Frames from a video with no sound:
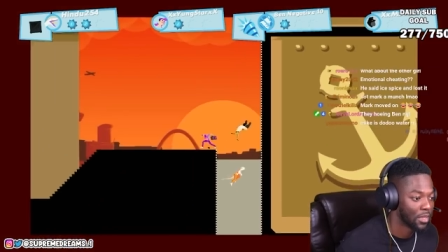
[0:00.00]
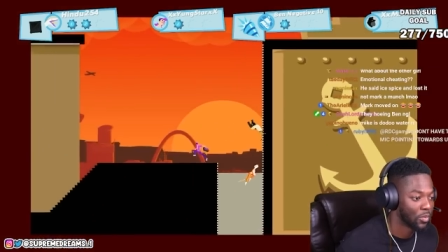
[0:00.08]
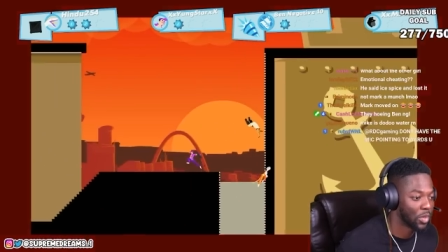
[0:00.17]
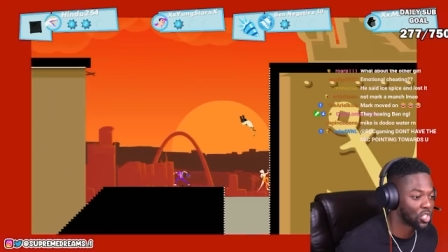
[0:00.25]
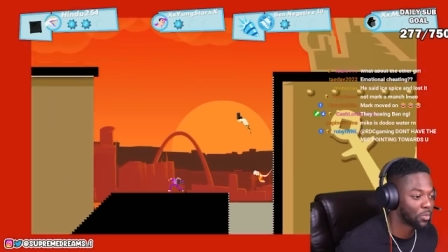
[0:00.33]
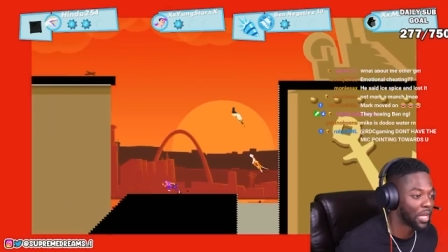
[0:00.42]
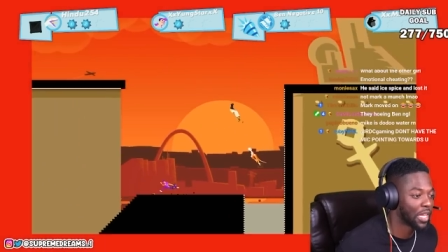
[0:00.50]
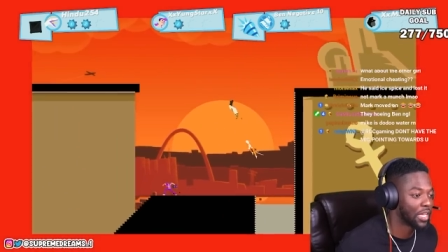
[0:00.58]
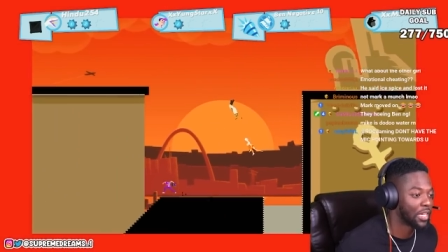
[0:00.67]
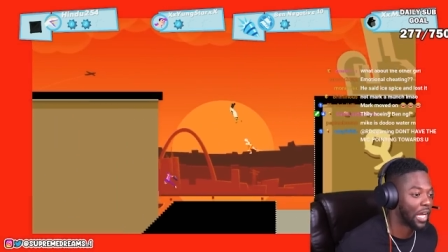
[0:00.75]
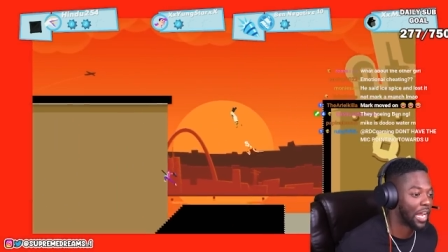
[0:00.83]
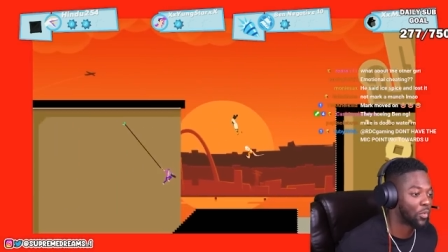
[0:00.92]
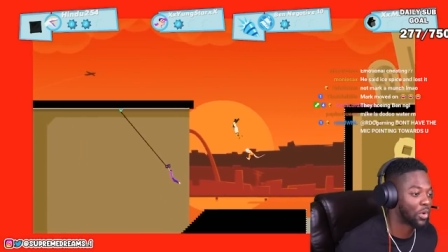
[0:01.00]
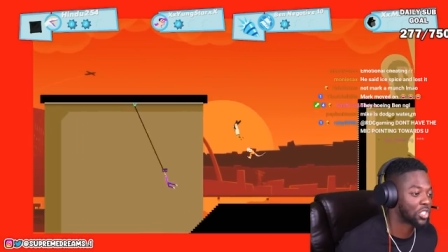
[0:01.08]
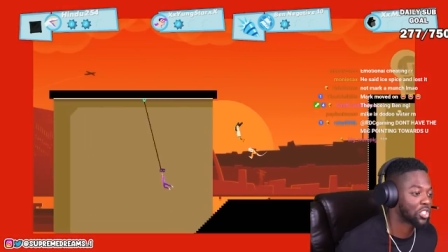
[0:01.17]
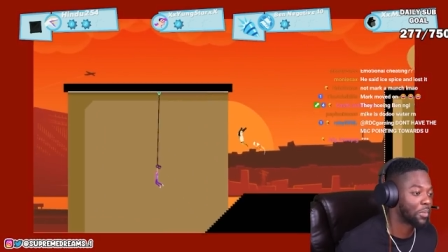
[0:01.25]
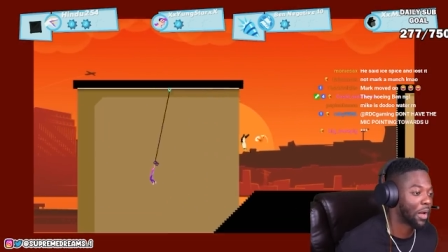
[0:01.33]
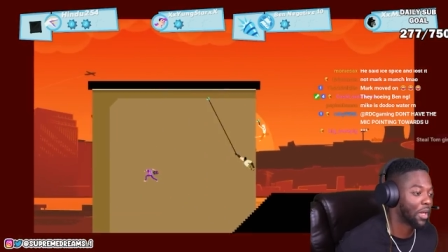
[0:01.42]
What you mean? I didn't want
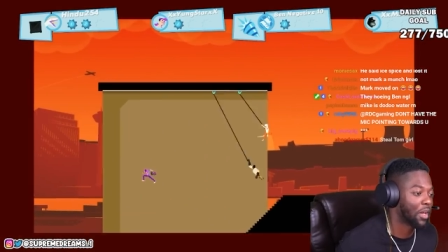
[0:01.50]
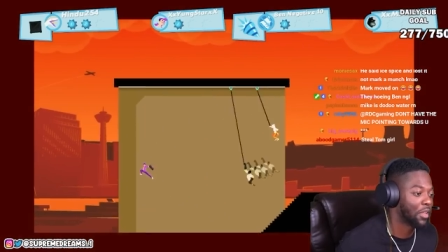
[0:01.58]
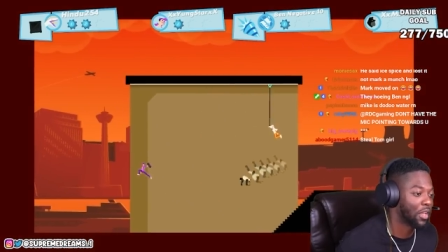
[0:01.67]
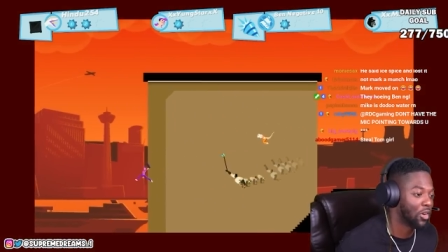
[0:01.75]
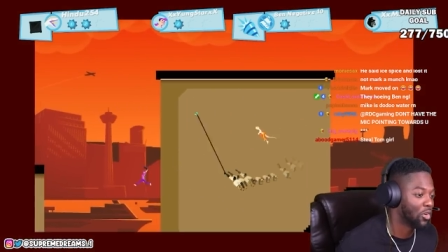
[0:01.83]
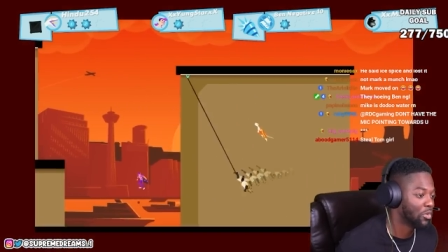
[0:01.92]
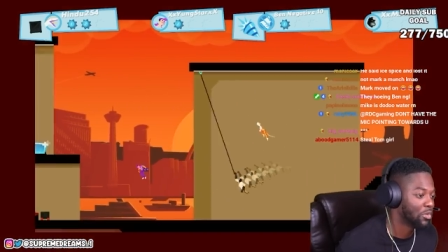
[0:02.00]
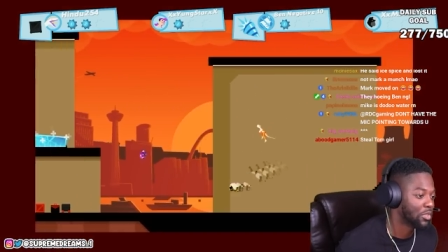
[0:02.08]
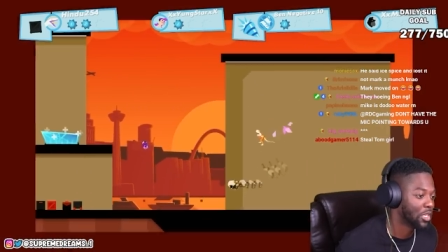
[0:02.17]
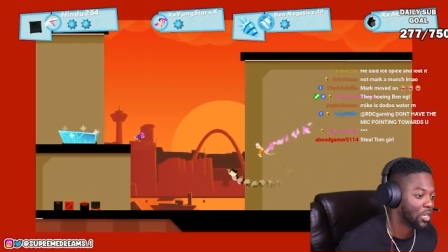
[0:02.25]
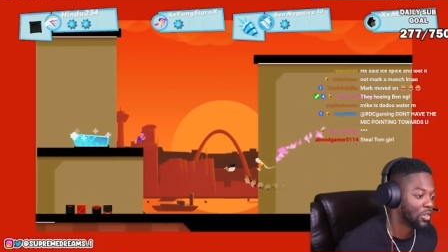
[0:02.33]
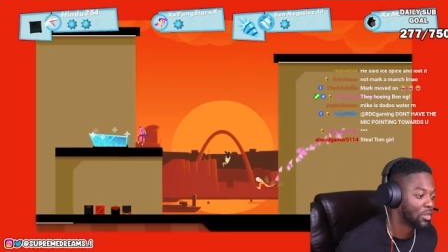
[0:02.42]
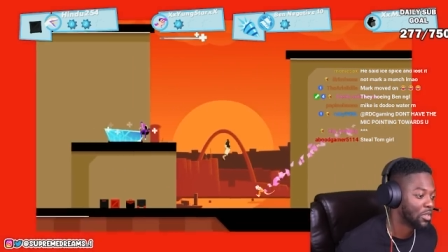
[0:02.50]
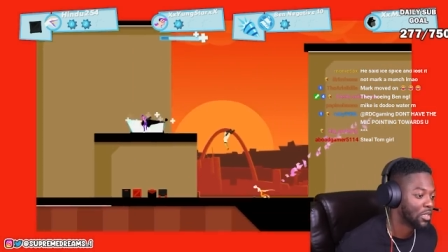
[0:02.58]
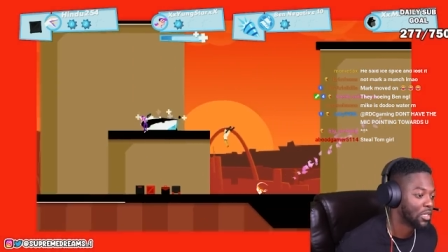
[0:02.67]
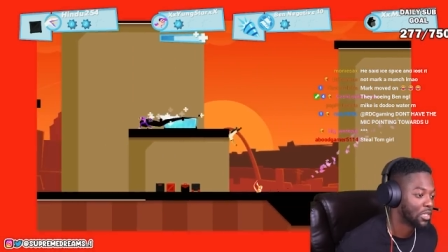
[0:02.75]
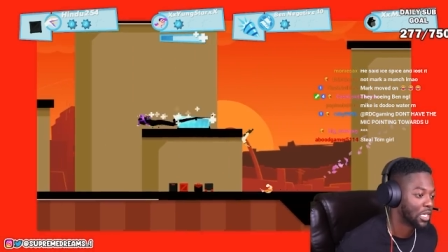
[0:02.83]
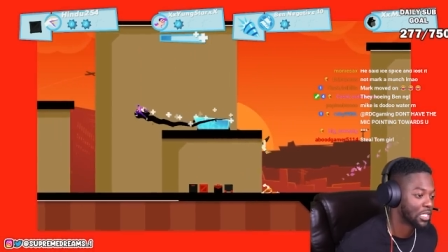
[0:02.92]
to show my hair. No, no.
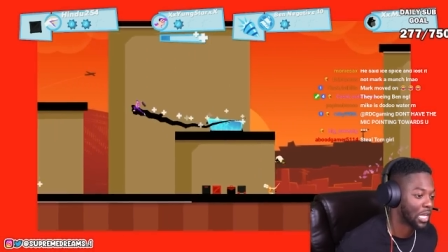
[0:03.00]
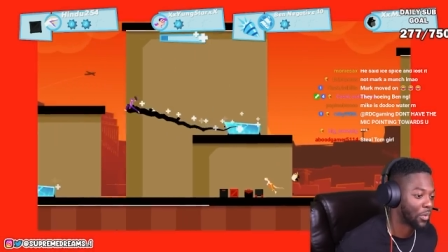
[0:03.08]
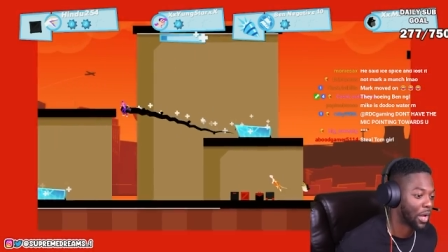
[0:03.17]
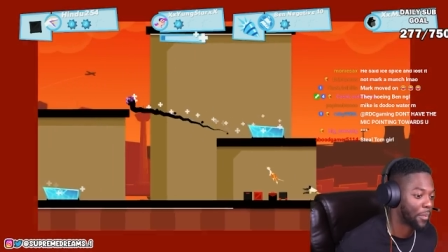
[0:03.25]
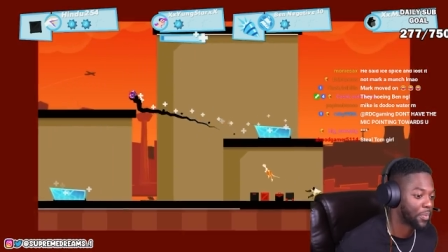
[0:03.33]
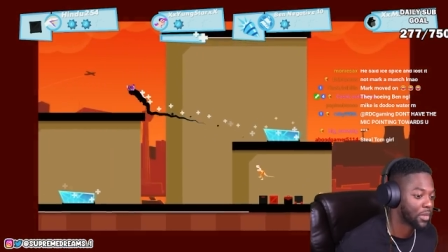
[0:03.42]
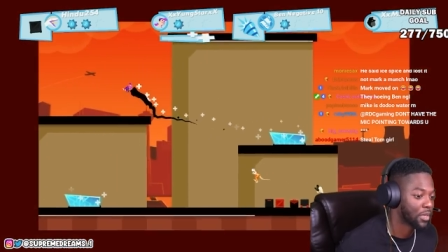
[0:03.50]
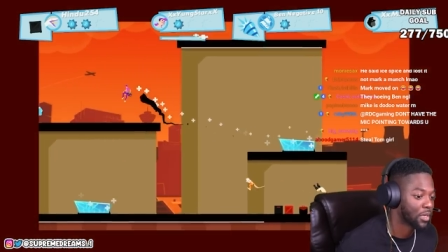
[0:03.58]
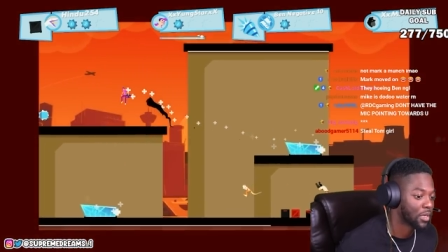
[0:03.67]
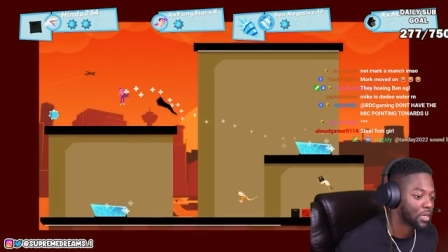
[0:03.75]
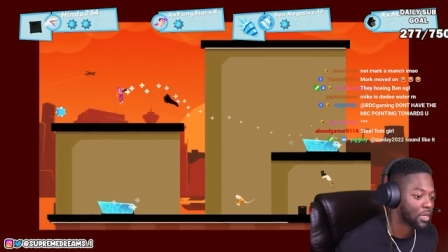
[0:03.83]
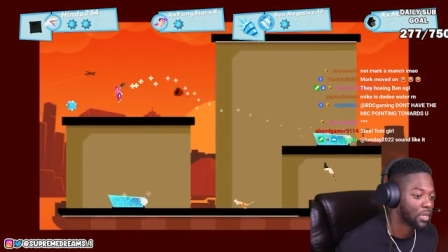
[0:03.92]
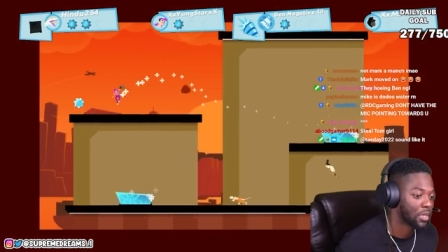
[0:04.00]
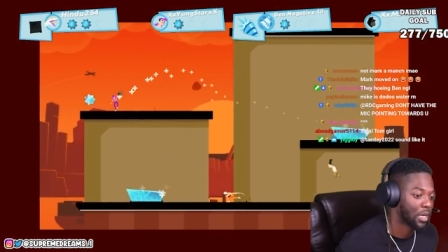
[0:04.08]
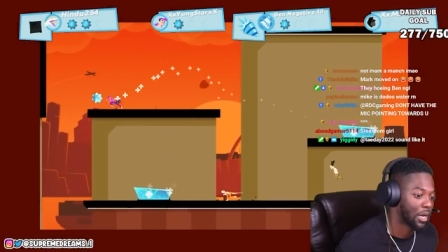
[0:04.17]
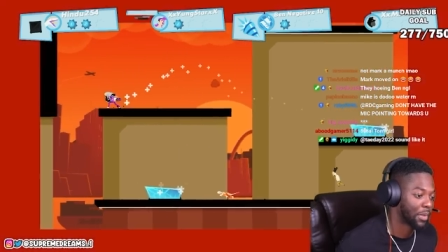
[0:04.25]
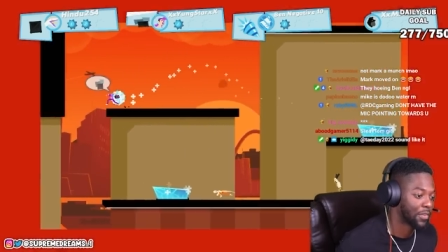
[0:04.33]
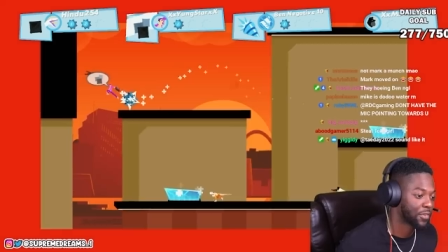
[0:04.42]
That's not what happened.
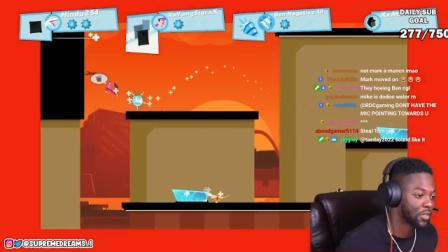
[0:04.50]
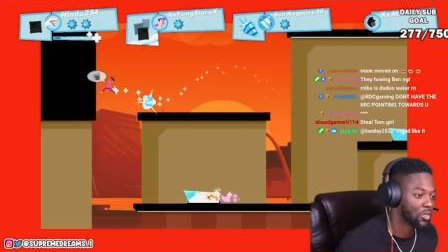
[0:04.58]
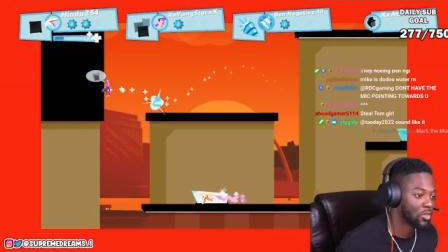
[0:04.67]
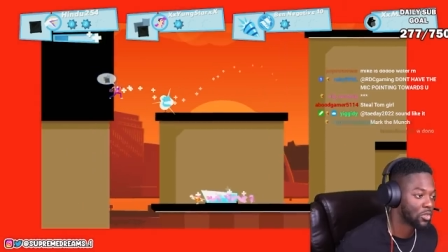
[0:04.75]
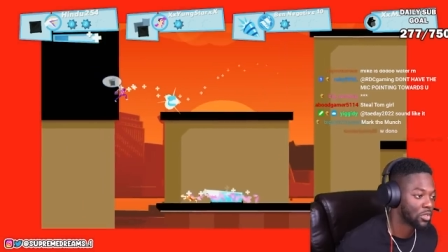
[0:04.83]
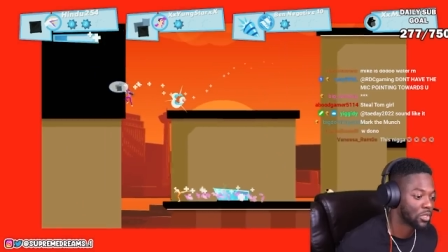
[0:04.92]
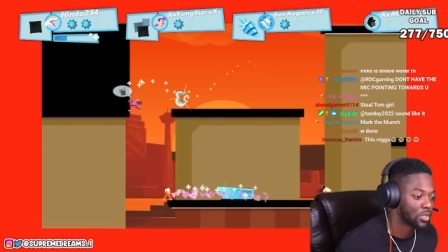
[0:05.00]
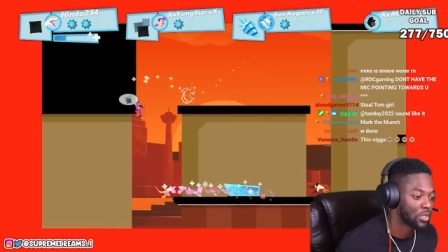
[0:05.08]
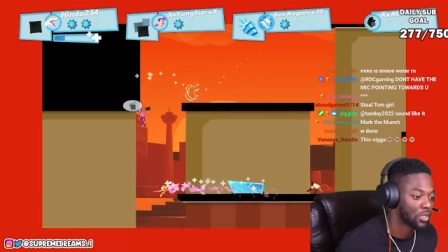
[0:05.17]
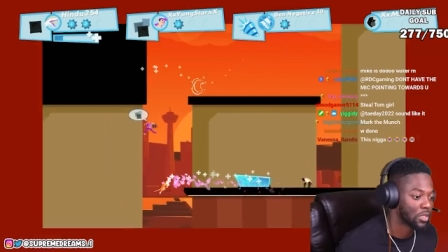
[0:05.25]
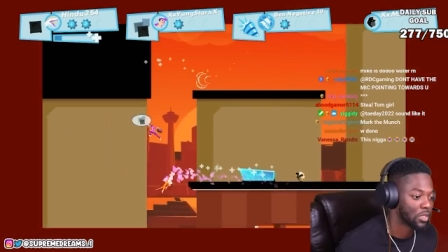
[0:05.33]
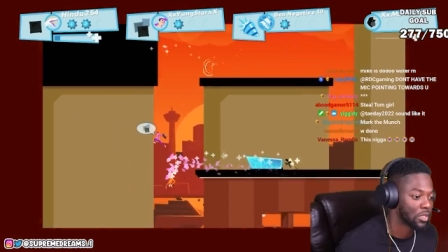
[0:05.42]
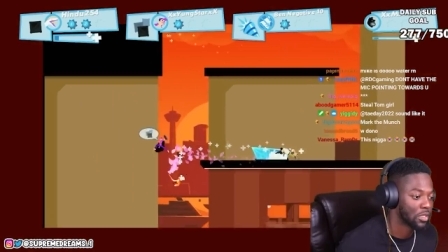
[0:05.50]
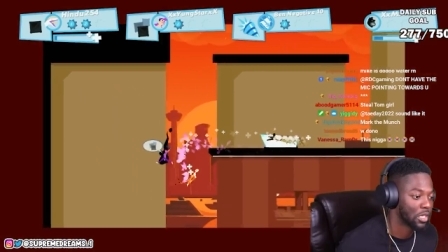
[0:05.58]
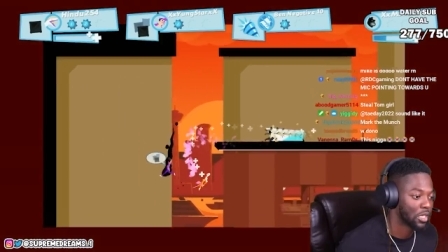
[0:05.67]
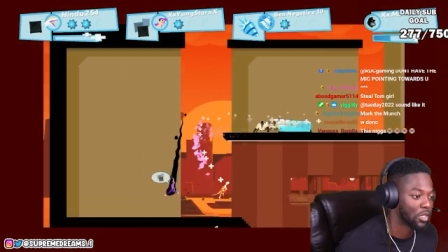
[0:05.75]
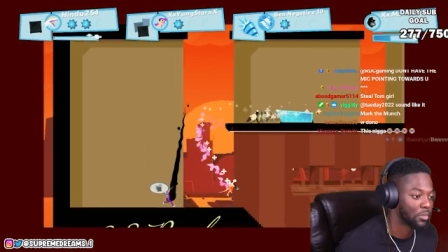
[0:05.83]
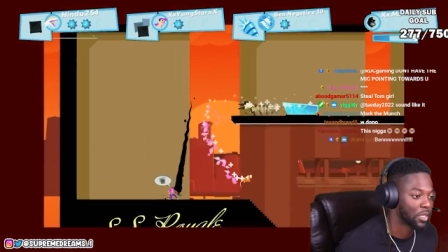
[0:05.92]
I'm not gonna lose.
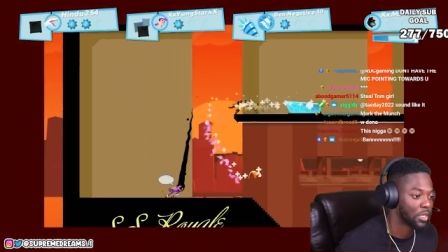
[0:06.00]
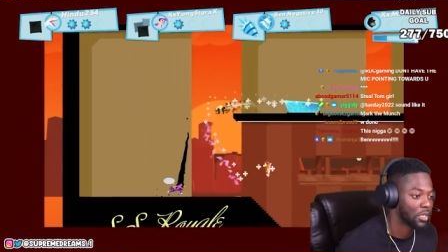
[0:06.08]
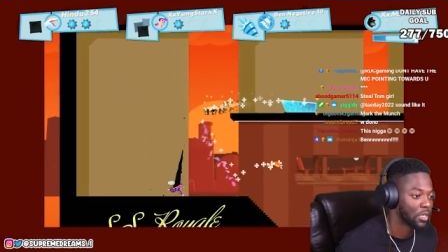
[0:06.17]
Y'all know me.